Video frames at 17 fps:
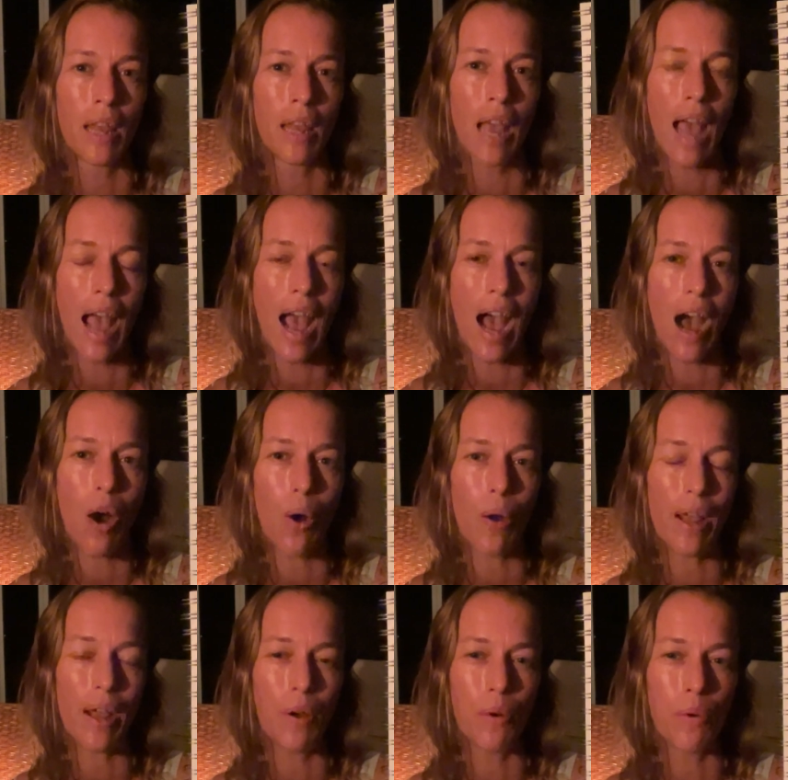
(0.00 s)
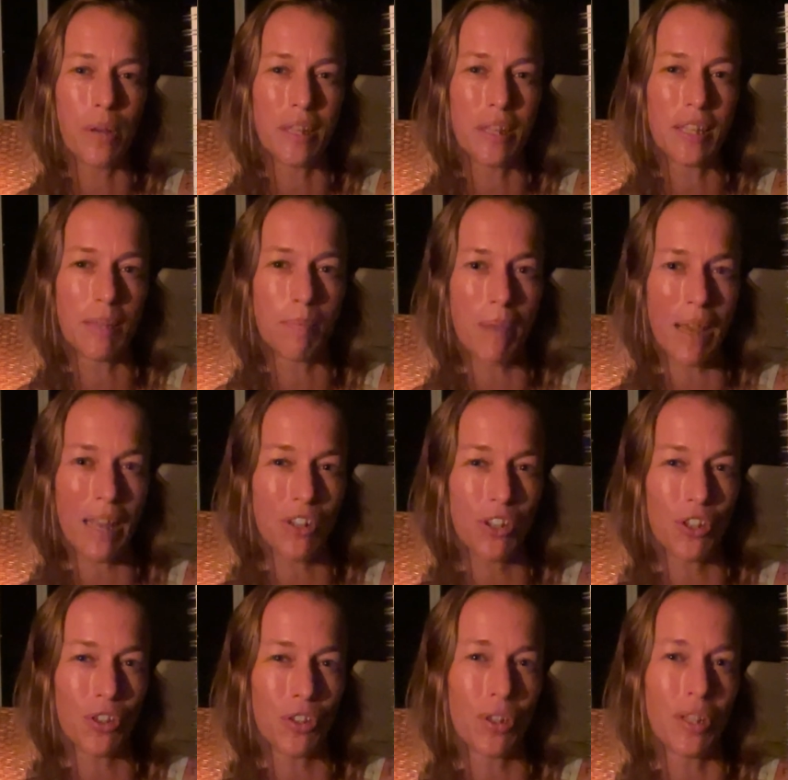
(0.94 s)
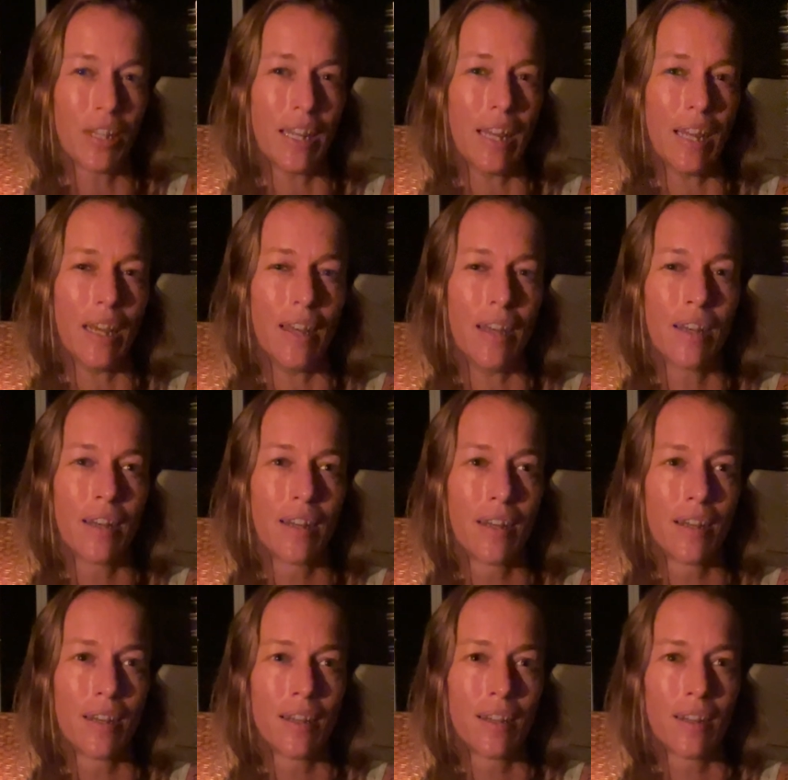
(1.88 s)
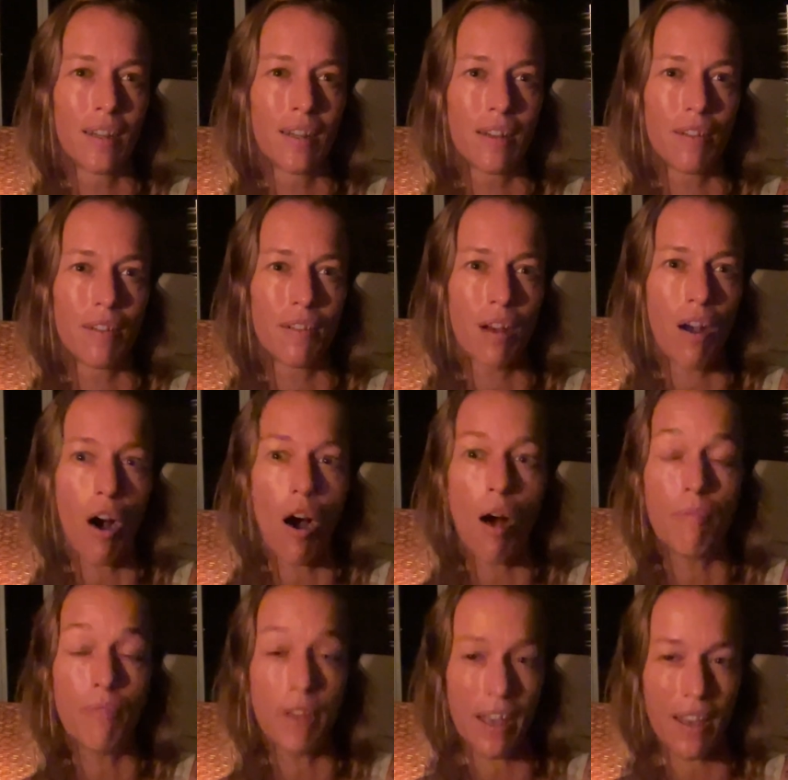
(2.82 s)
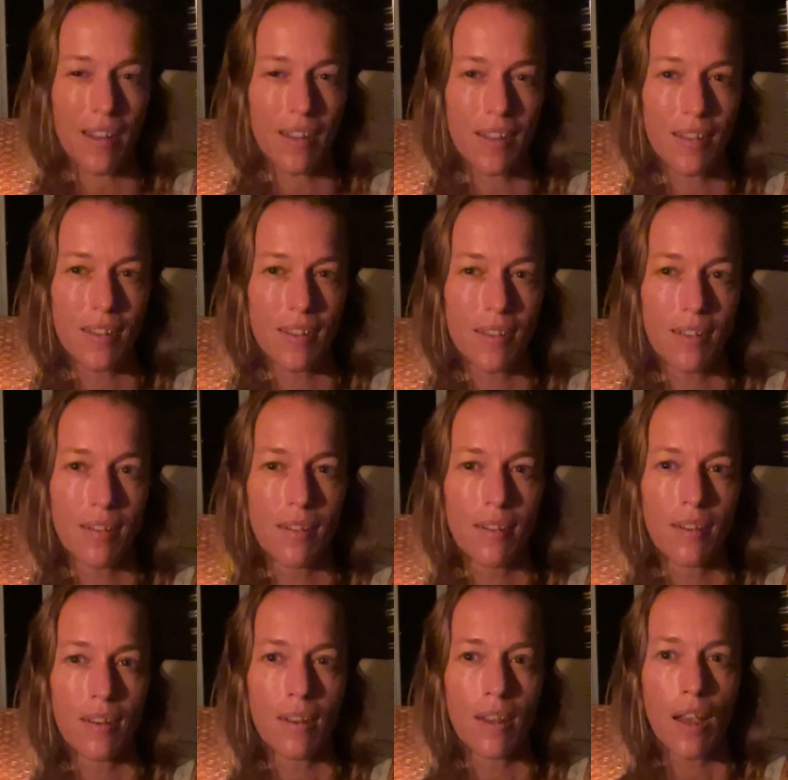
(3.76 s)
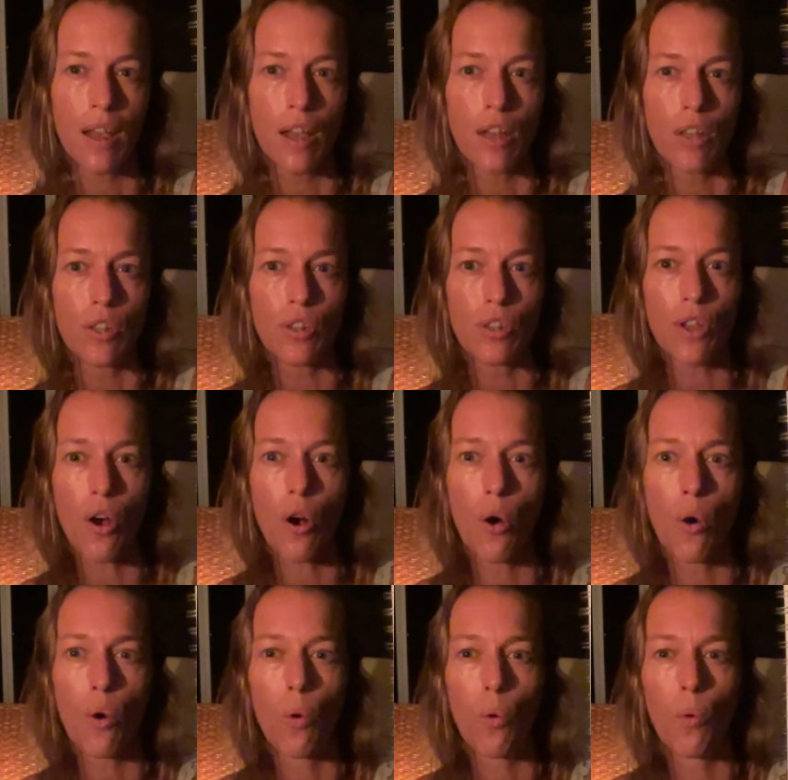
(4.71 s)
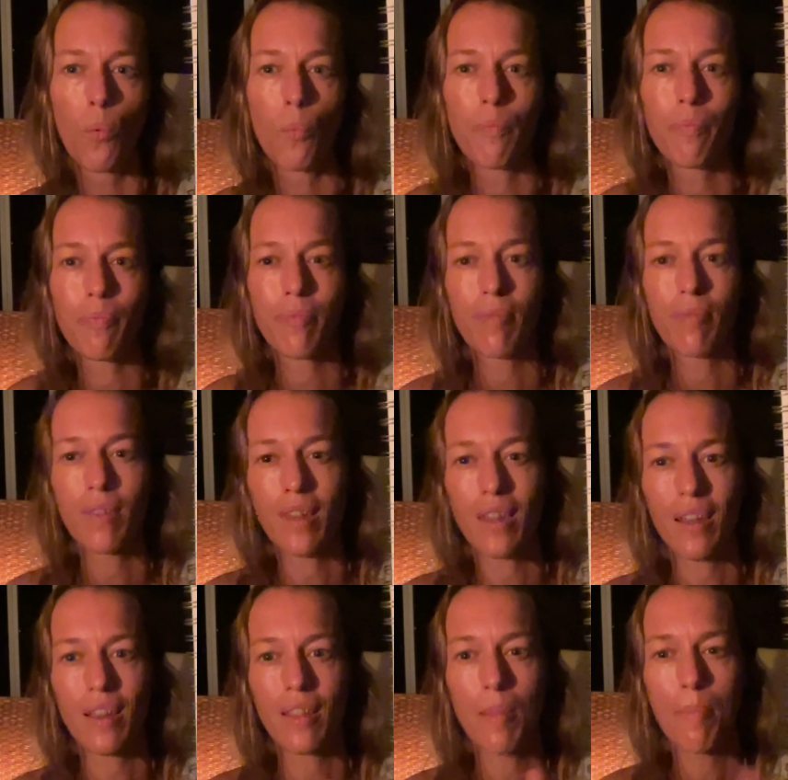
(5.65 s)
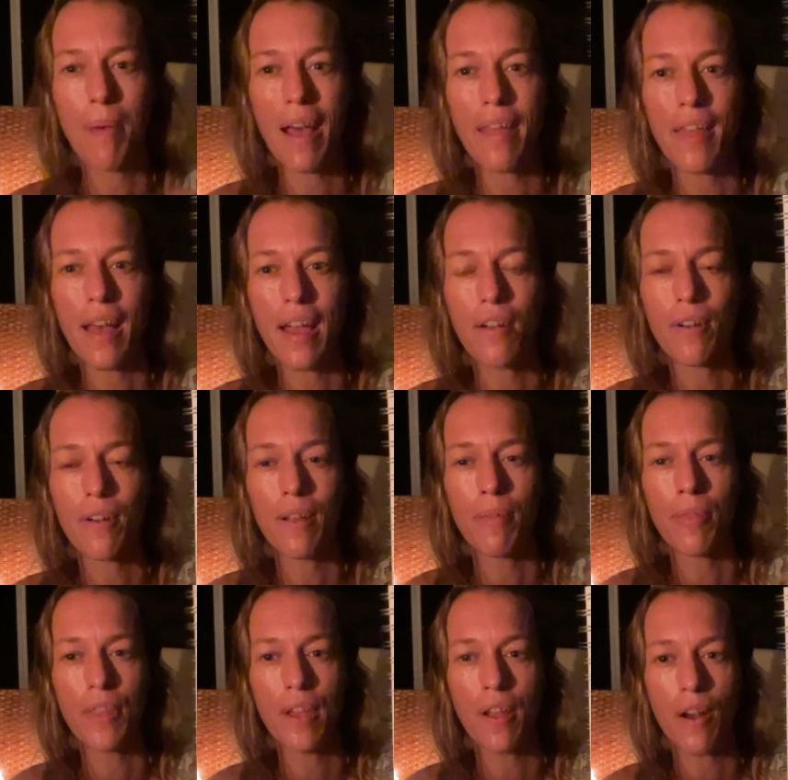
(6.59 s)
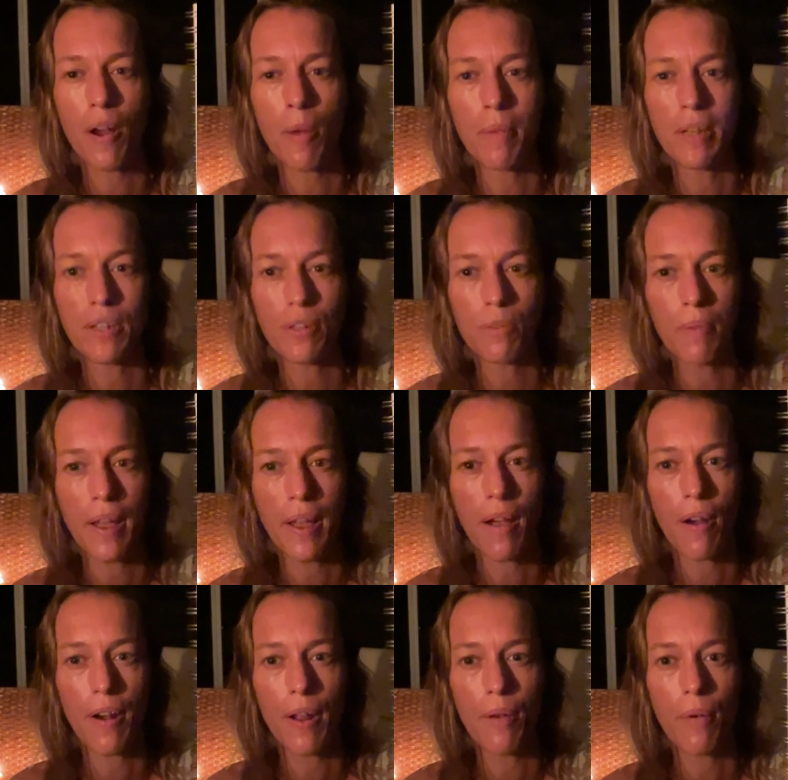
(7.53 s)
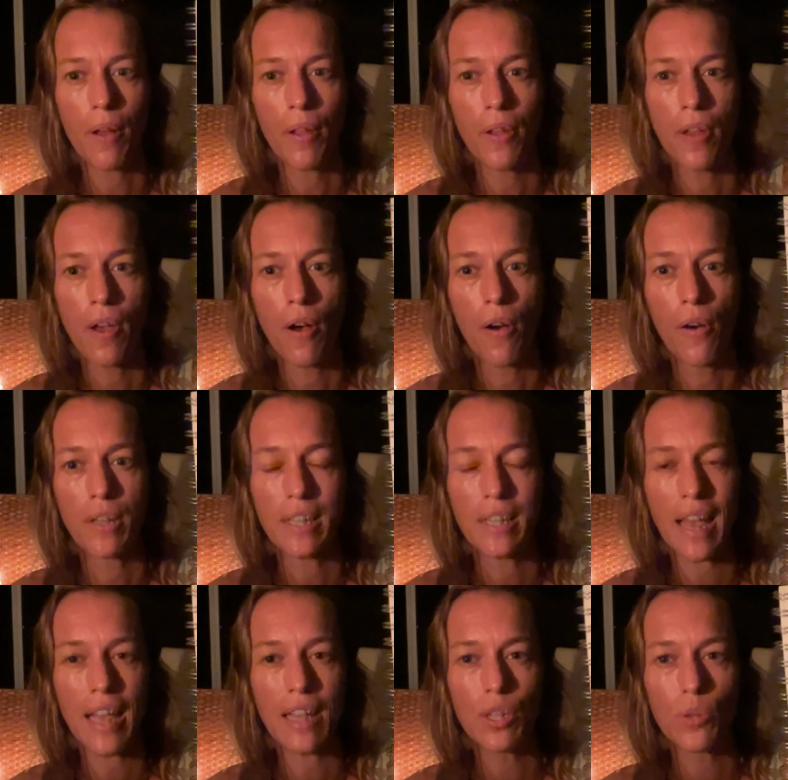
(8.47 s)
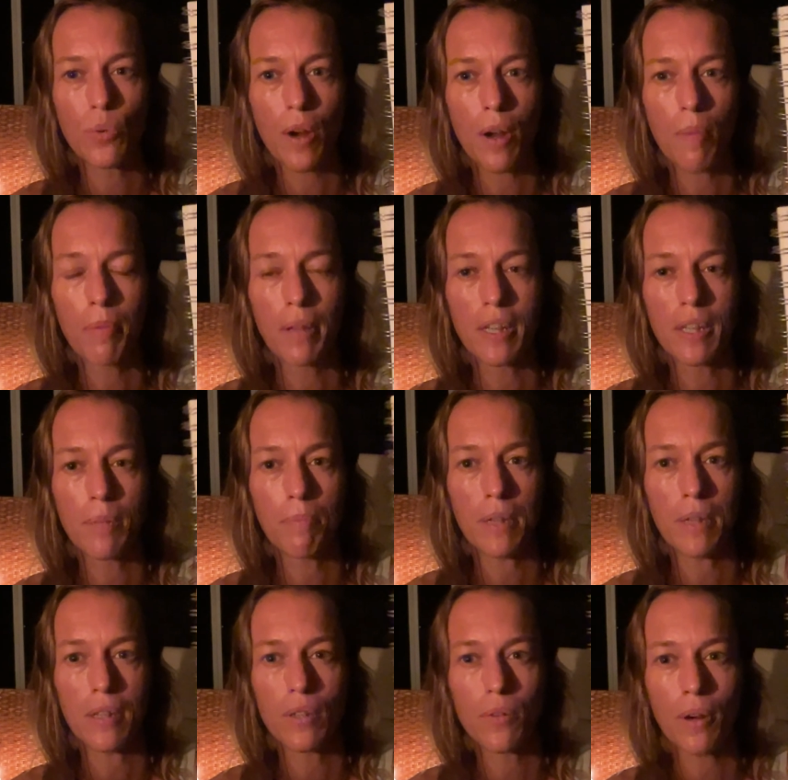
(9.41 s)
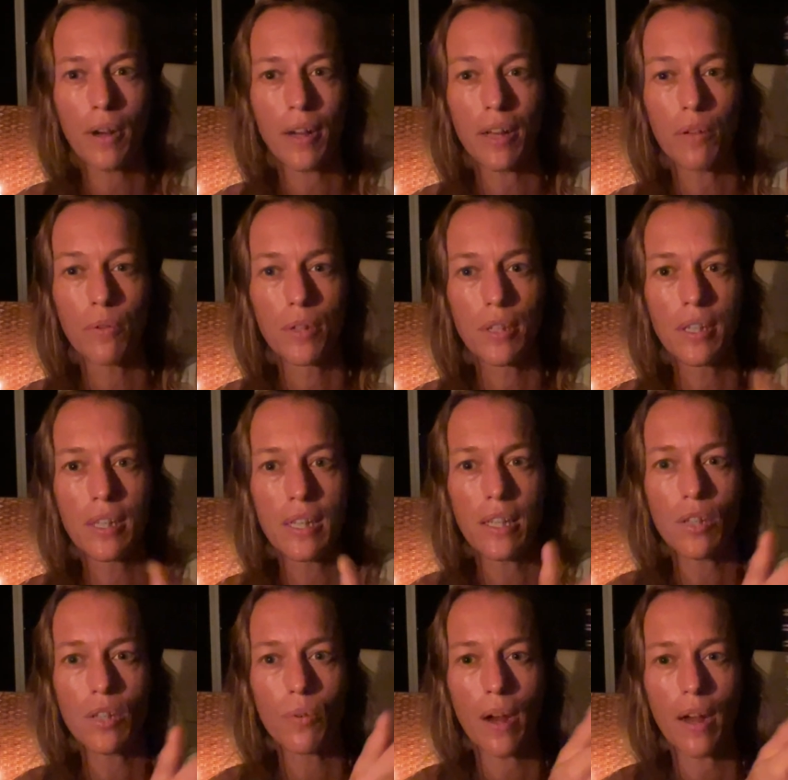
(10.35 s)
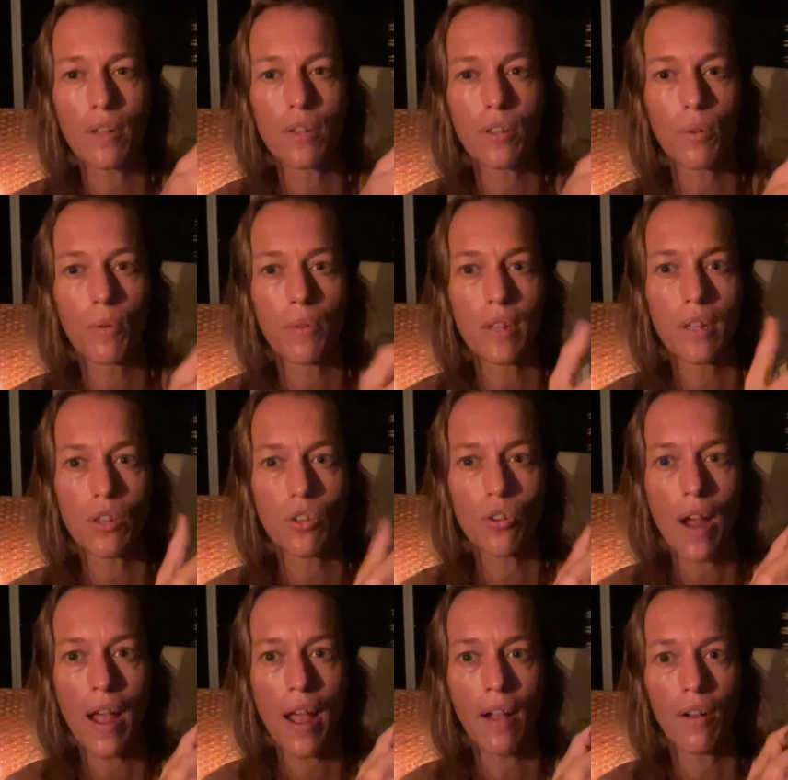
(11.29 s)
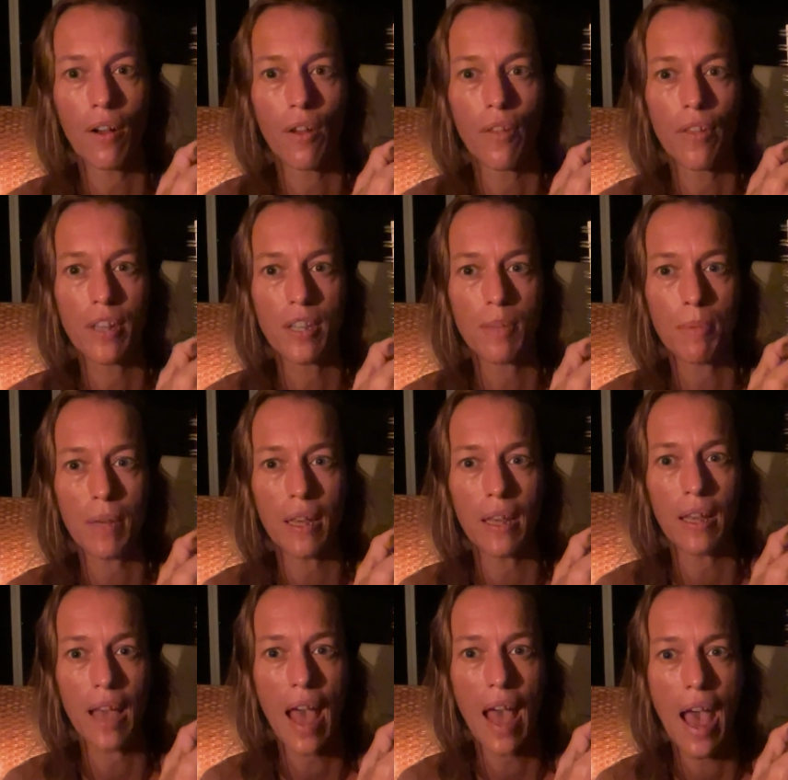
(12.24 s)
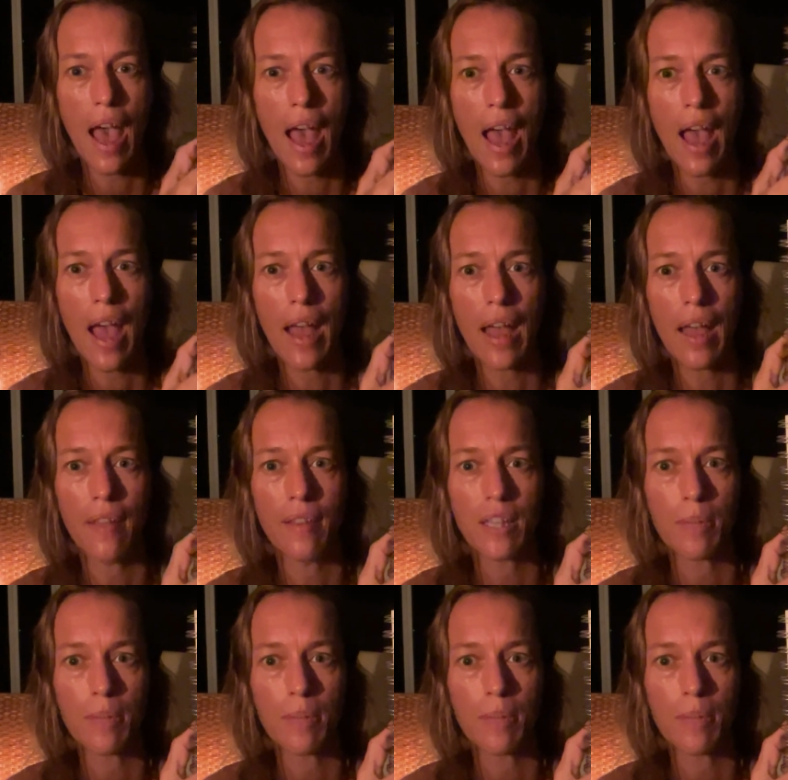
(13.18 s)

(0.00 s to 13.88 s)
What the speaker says: how it was spatially obvious. So the Pythagorean theorem, as you may already well know, is a squared plus b squared equals c squared. So with this triangle, this being a and this